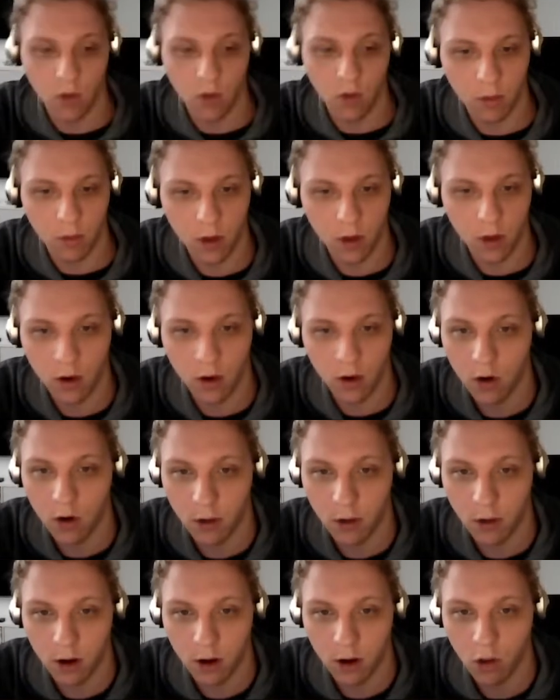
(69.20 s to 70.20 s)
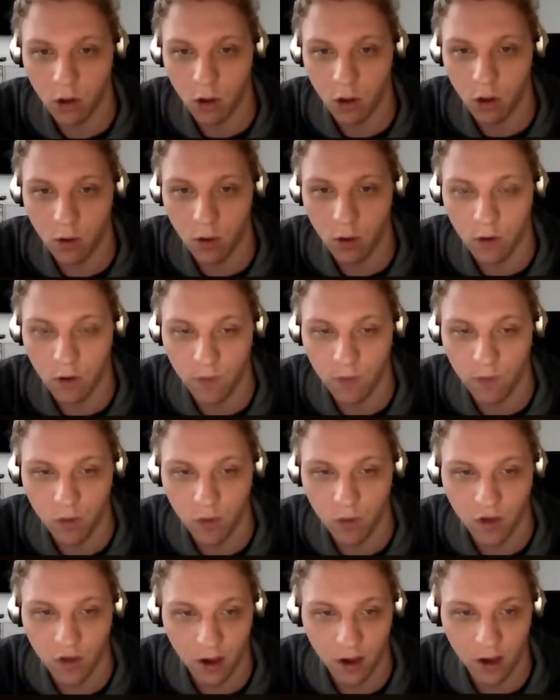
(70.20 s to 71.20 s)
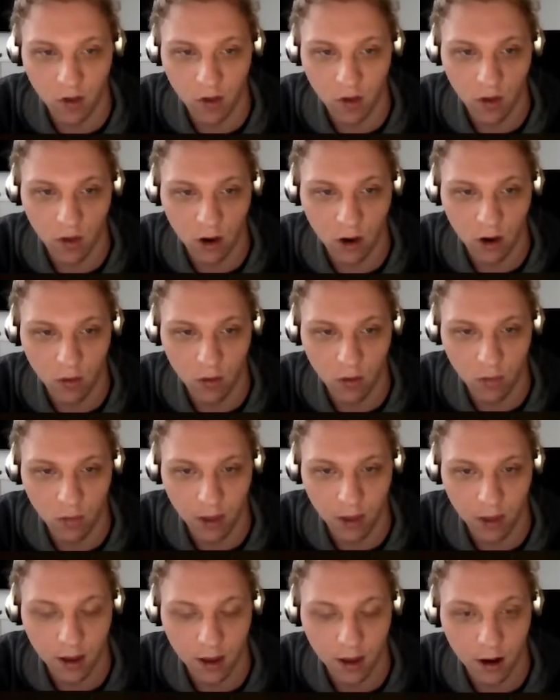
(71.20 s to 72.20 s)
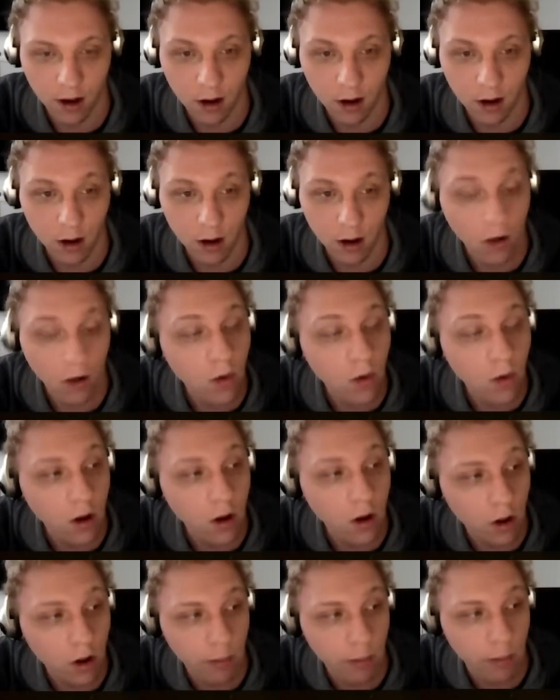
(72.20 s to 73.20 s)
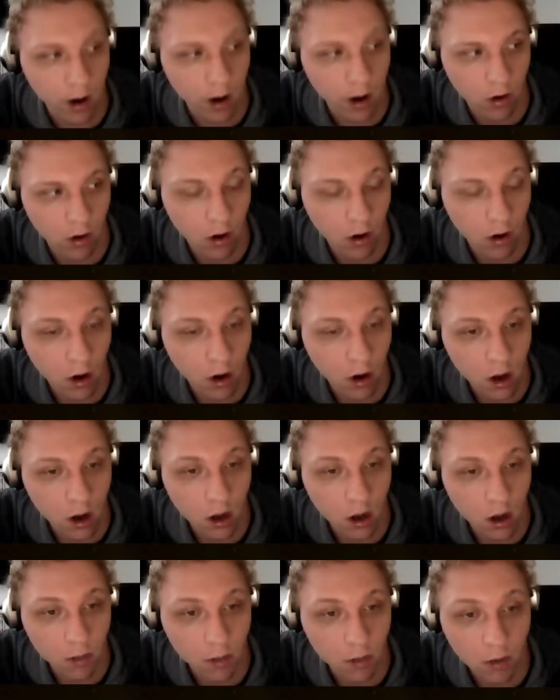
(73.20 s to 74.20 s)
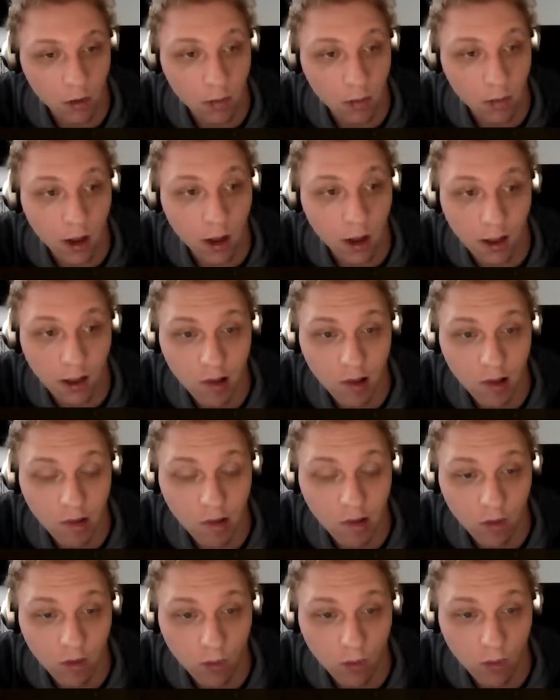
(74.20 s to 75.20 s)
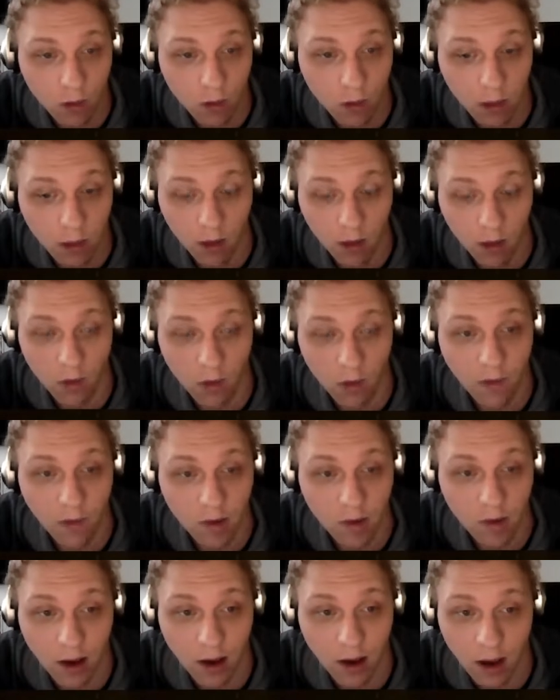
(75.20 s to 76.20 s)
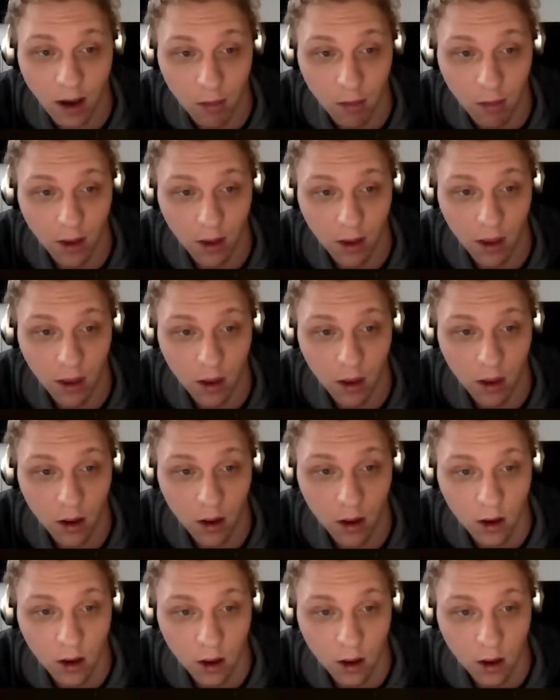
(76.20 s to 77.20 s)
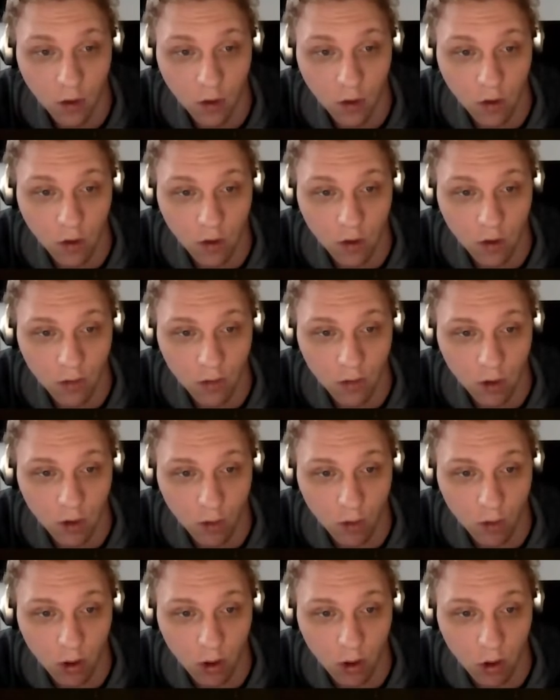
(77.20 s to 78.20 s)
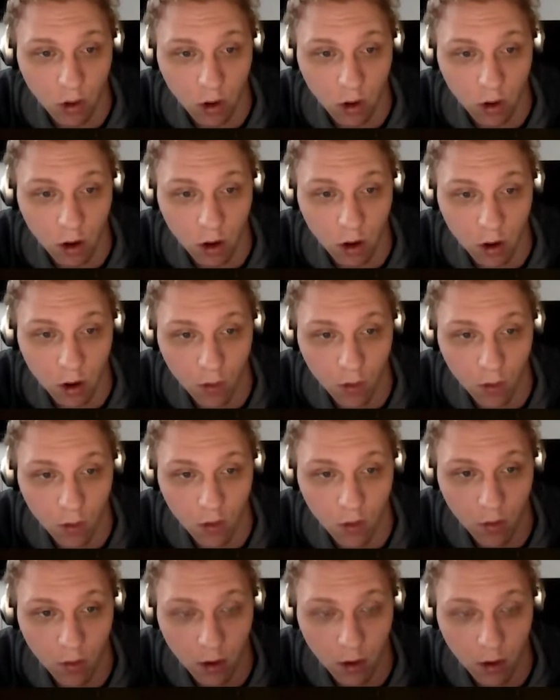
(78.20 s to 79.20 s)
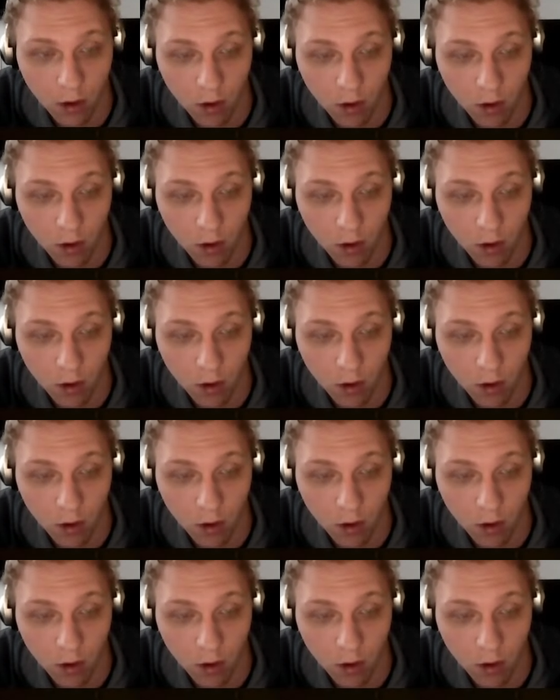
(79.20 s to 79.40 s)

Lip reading: emulator, and I'm gonna show you a few settings you can do to make it not only look better, but play it at 720p or even 1080p. Going to configuration, going to emulation